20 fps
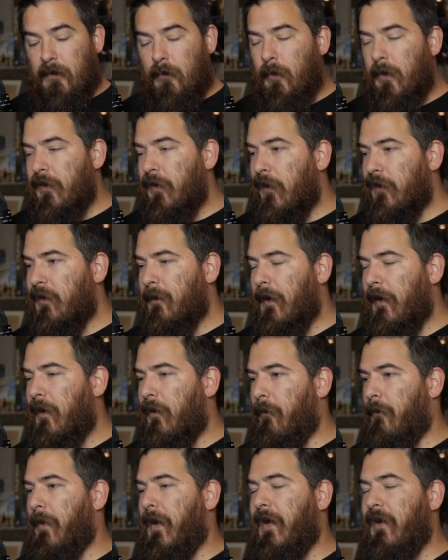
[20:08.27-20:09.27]
we talked about
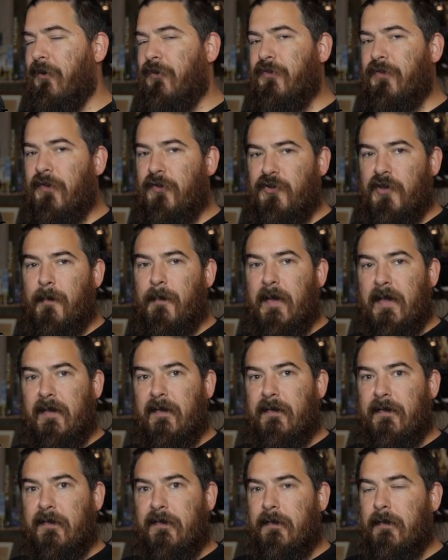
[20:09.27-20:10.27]
how beige the ship
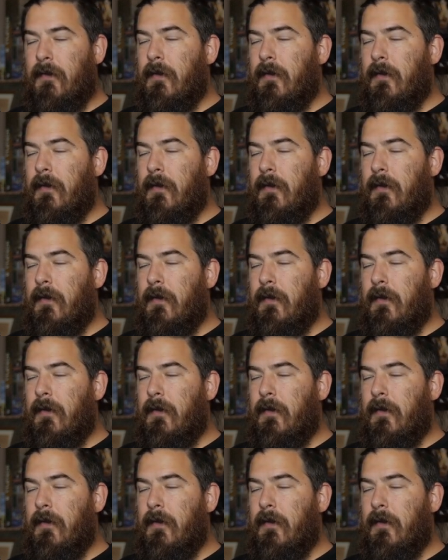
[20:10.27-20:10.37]
is.